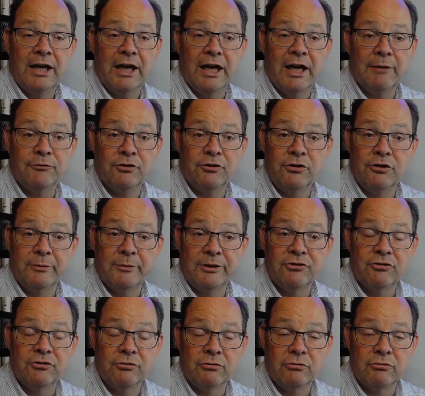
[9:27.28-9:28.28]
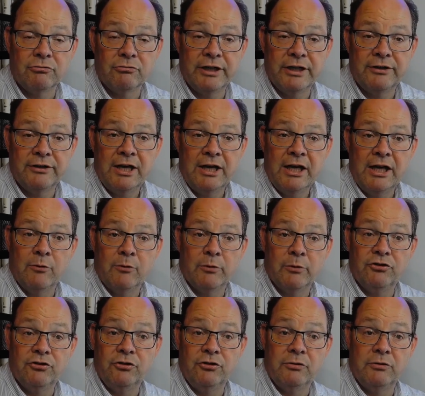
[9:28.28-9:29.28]
two-dimensional grid, which
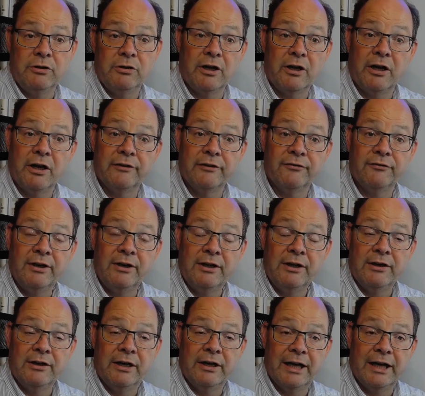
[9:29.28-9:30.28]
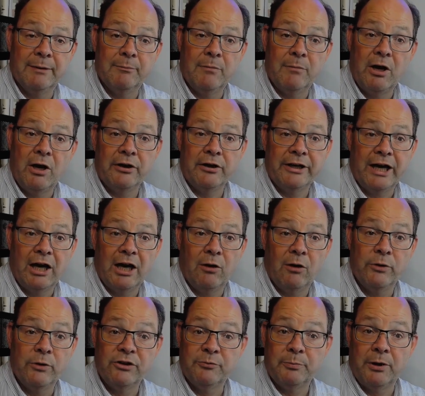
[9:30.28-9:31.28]
you can kind of mark out
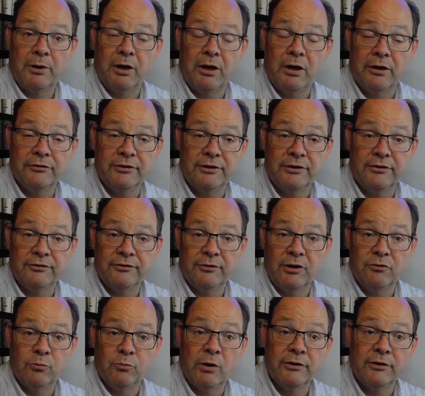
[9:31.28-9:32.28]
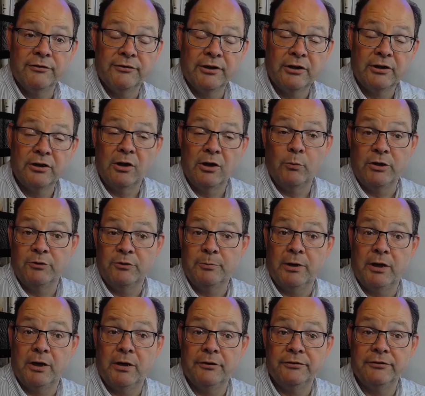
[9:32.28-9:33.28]
which part is one zone and which
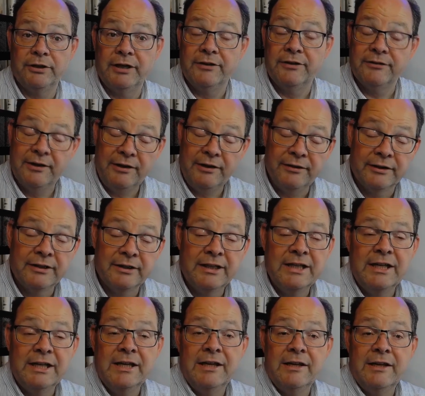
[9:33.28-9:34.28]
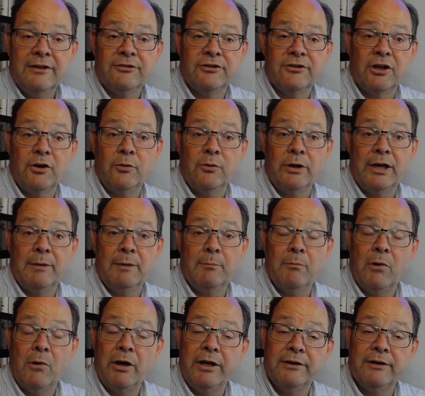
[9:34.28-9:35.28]
part is another. So in
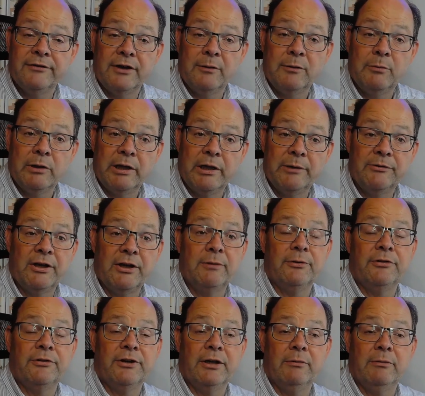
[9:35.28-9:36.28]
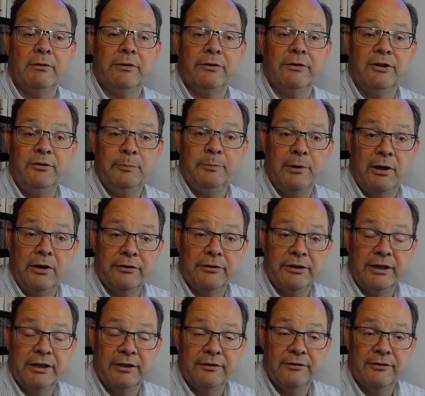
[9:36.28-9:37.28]
my example, I was able to say, well, look, this part
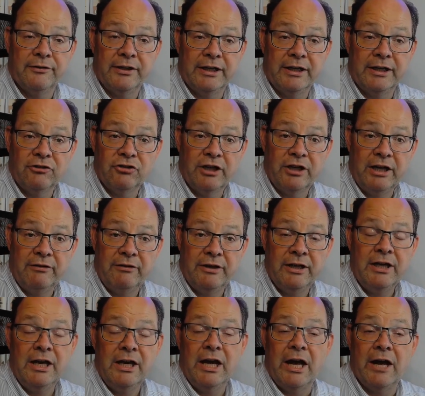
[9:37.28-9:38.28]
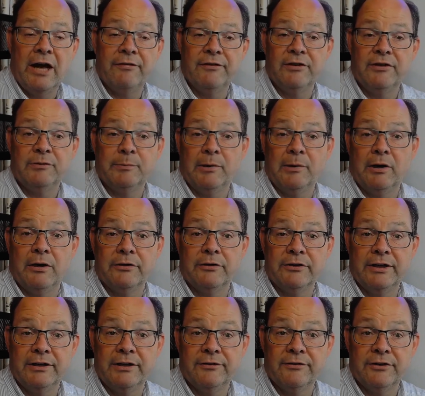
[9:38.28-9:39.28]
is the kitchen area and this part
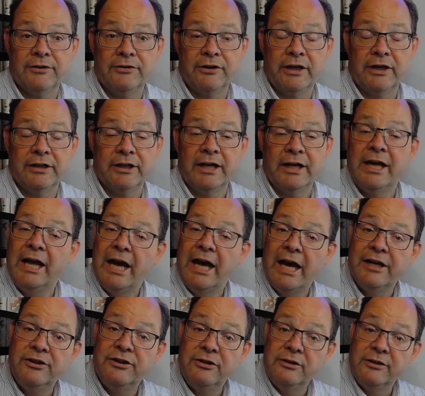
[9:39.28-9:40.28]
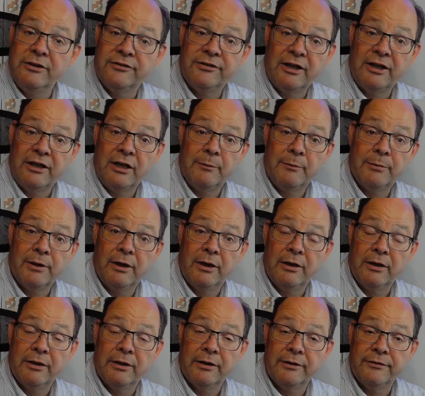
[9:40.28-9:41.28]
is the diner. And you can set up
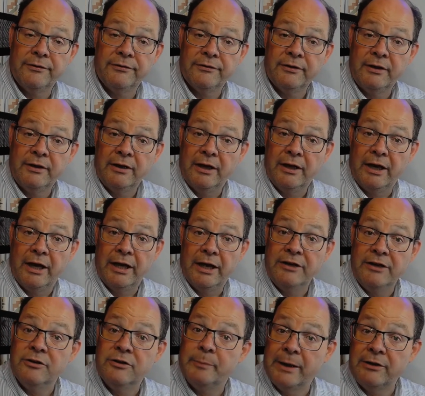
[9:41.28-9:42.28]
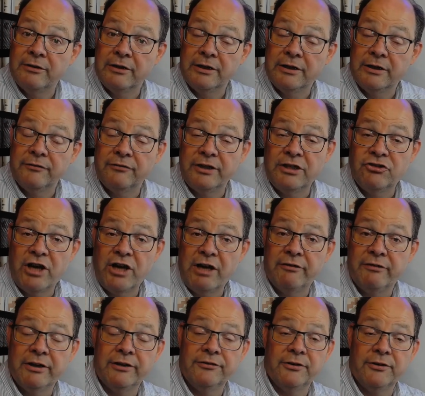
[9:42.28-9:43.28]
alerts independently for each
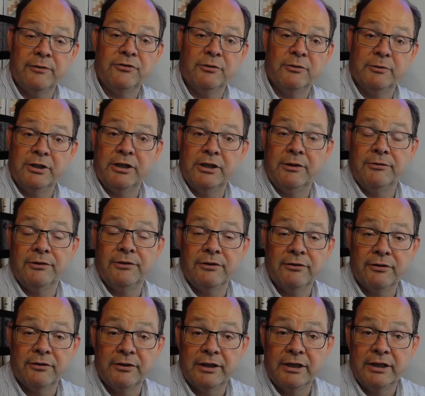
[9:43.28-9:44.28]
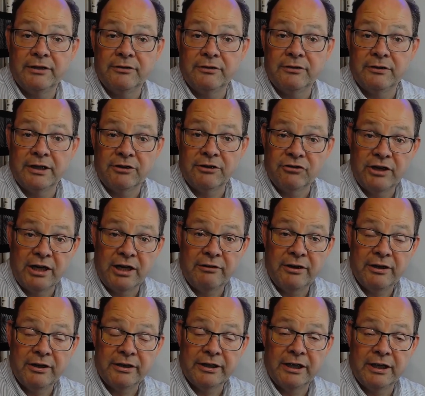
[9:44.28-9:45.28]
area. So if somebody goes into the kitchen area,
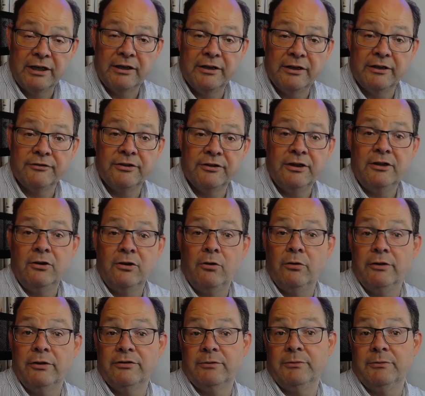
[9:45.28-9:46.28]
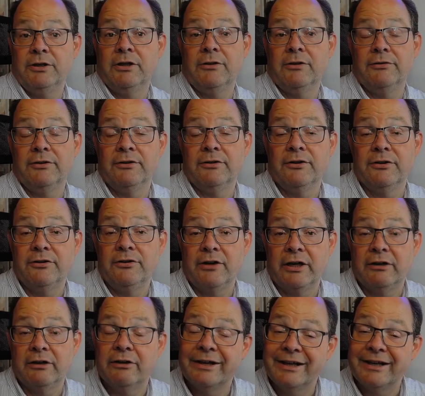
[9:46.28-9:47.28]
I get alert, or if somebody goes into the diner,
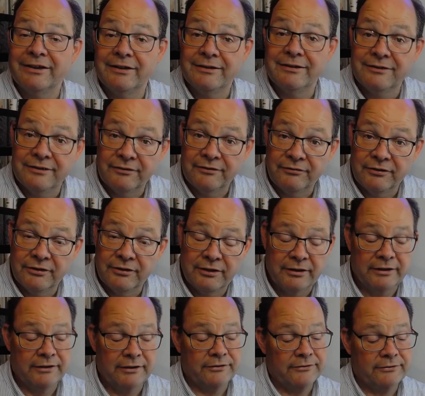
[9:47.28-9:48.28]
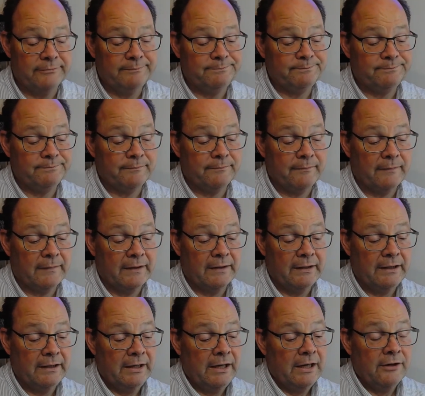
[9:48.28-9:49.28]
I get a different alert.
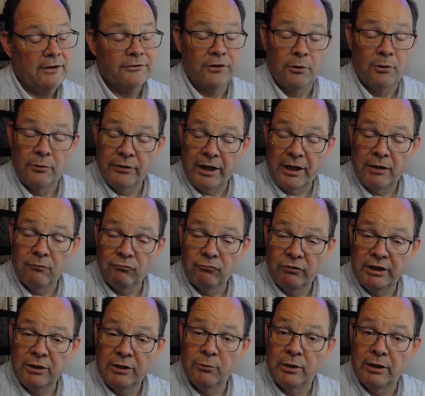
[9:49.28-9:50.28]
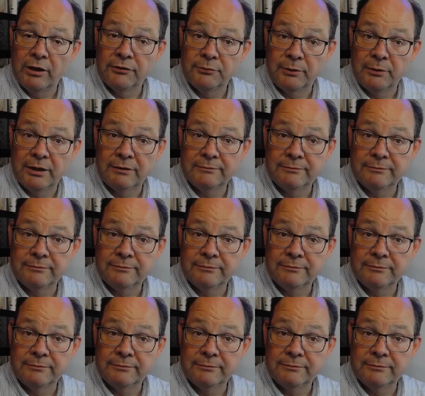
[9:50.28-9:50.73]
So that really works well.